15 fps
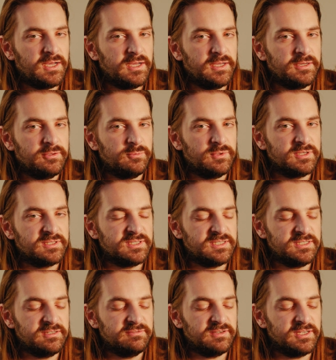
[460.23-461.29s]
I don't want to
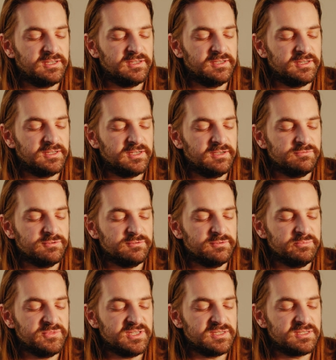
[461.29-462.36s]
see if I can get a cover
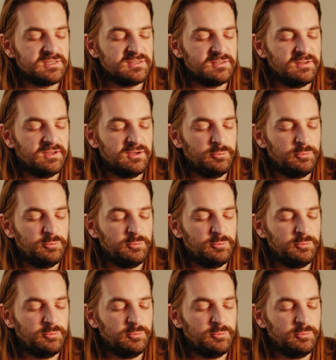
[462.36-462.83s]
from this.